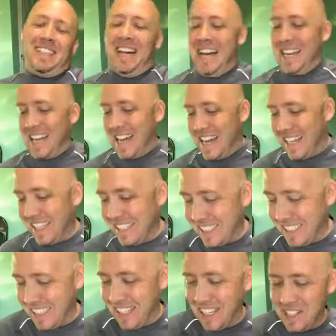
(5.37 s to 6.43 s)
Hi, guys.
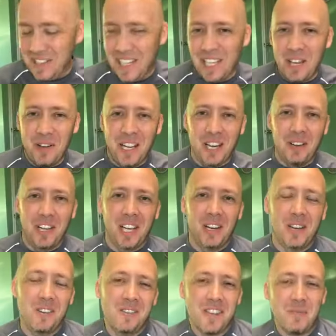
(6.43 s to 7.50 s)
Hello, hello, hello,
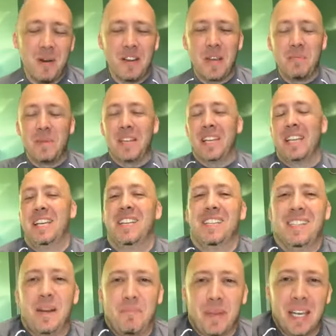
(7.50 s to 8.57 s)
hello. Come on up in here,
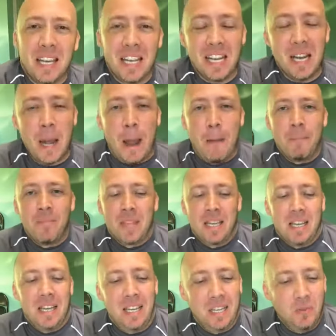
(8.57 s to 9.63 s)
up in here.
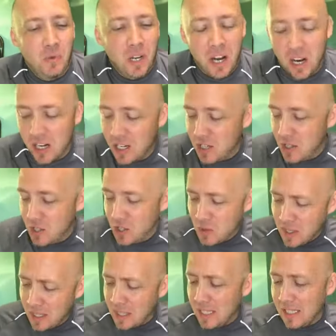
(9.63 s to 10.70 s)
Uh, we are
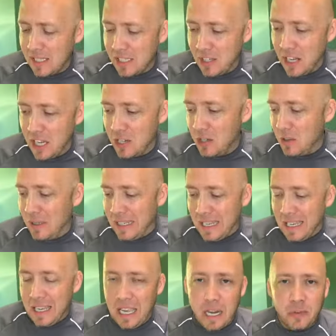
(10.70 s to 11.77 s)
doing this, you know,
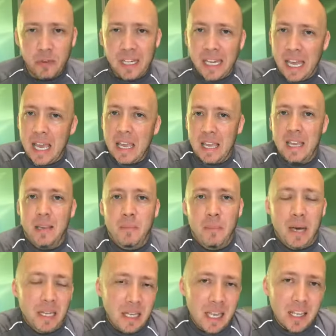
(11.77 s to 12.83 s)
every day,
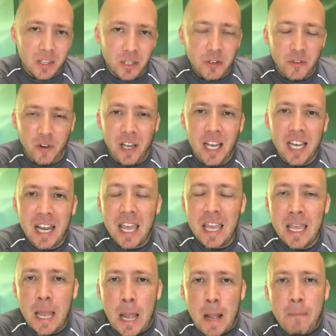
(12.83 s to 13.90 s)
Monday through Friday
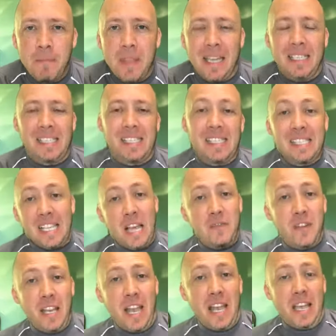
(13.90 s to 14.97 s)
at
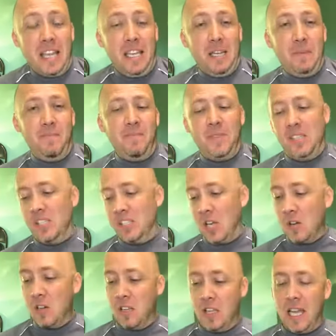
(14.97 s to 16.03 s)
7 a.m.
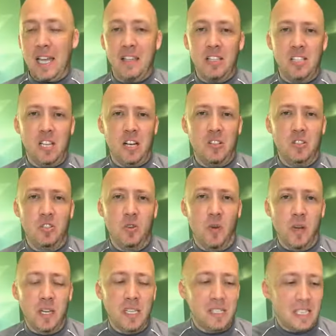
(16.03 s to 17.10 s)
So glad that y'all
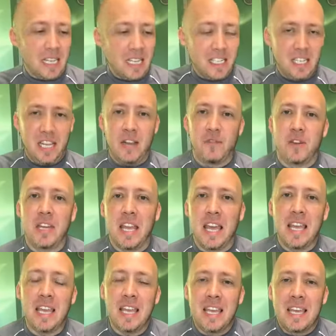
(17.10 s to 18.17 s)
join us each and every
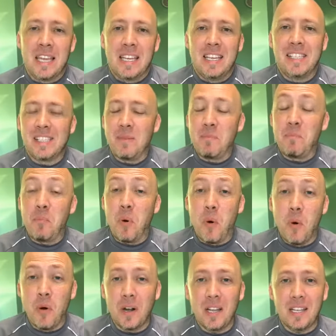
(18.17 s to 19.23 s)
day. It's
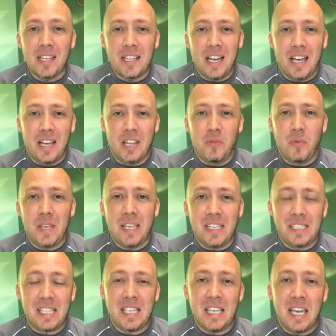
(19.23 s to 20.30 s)
important uh, that we get
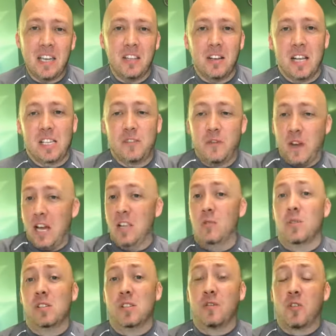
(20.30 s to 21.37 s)
together as
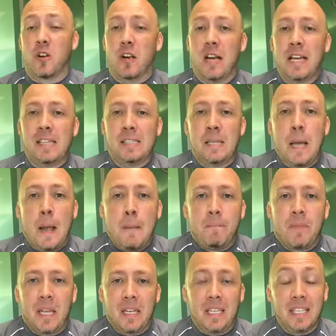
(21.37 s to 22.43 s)
followers of Christ
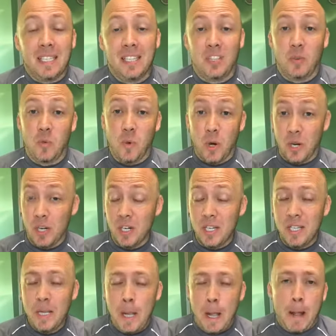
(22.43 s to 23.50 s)
and get in the Word
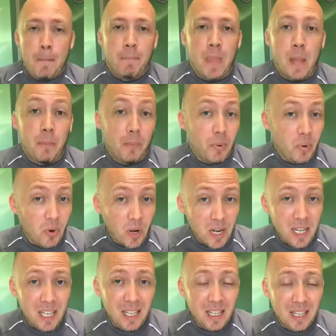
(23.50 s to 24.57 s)
and
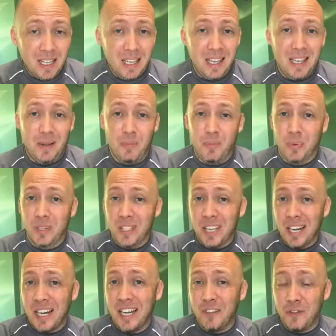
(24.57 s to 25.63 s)
pray and put
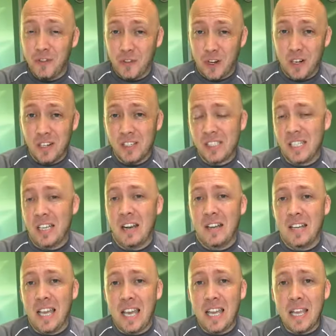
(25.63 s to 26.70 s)
God first in our
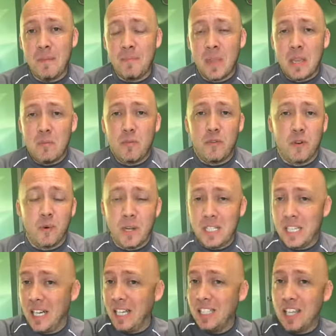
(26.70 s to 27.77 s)
day, before we
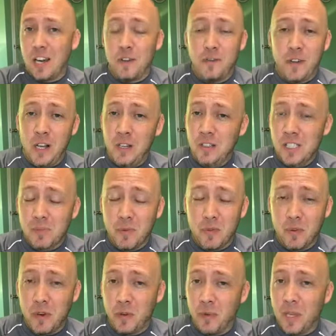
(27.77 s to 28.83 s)
touch our phones,
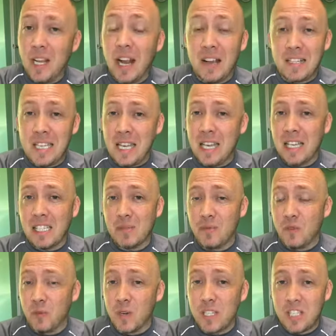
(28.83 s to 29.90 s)
before we read our texts,
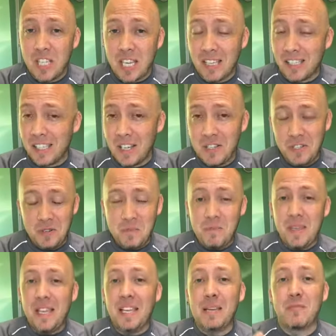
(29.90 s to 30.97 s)
before we check social
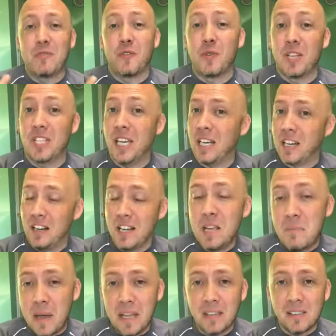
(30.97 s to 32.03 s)
media, before we check our
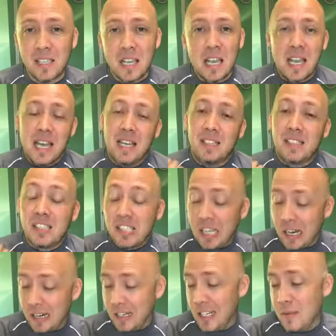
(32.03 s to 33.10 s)
emails, and
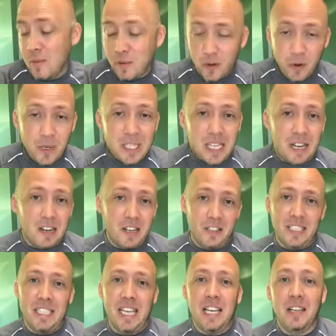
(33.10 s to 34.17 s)
certainly before we turn on the
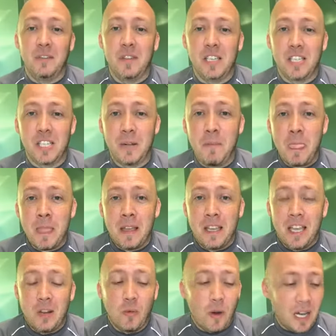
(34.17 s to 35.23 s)
television
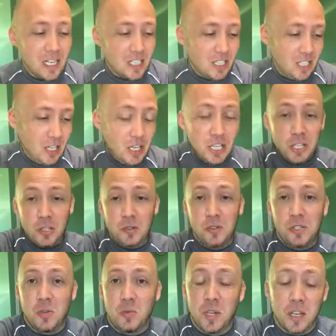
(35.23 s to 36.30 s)
and watch the
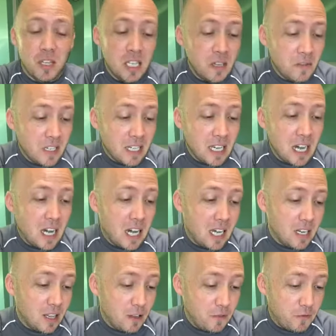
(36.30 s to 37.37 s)
news, we are giving
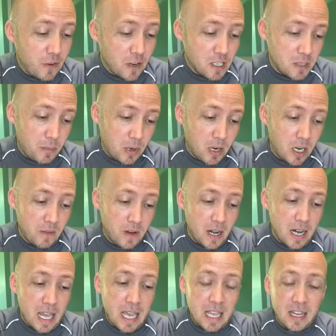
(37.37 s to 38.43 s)
God the first part of our
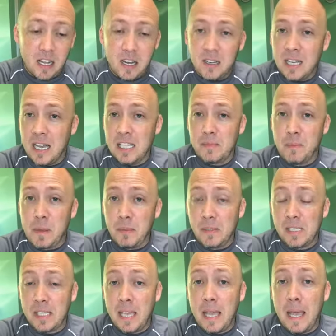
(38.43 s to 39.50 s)
day. And all God's people
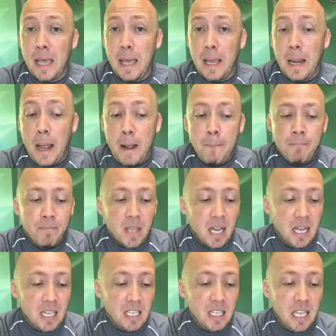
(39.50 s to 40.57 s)
said,
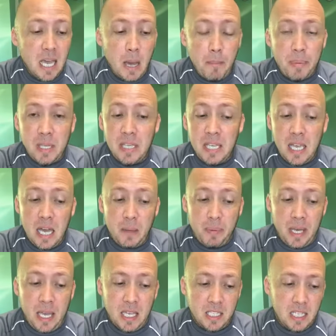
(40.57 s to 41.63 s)
uh, yep, yep,
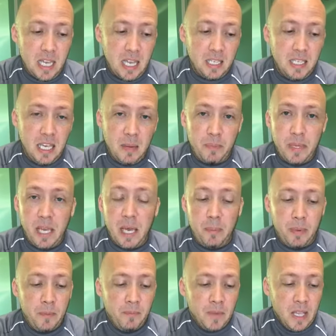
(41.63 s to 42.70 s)
hashtag yep,
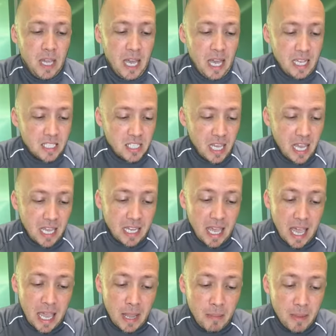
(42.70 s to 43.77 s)
yep, hashtag
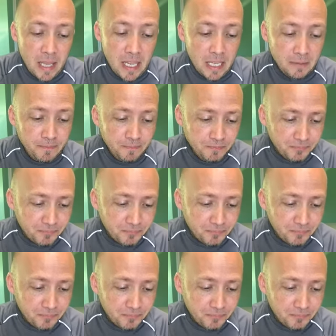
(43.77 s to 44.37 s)
amen.